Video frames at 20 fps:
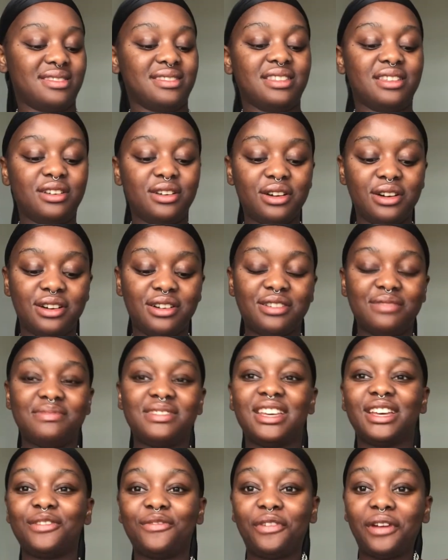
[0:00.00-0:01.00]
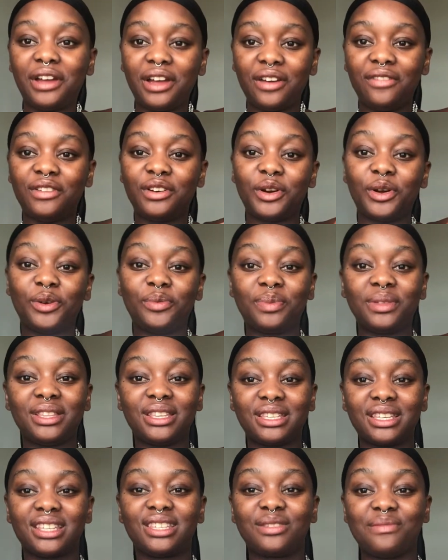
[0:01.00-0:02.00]
Oh, I'm taking forever to open
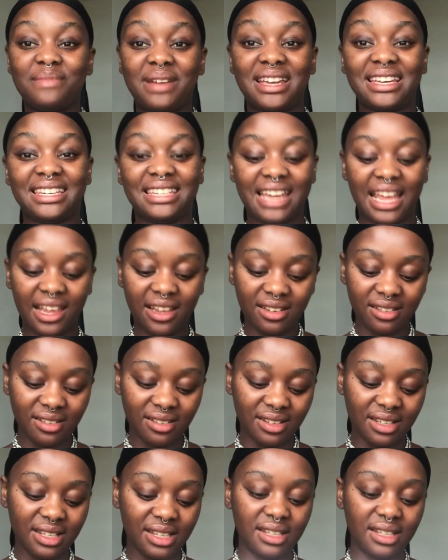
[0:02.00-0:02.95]
this because of my nails.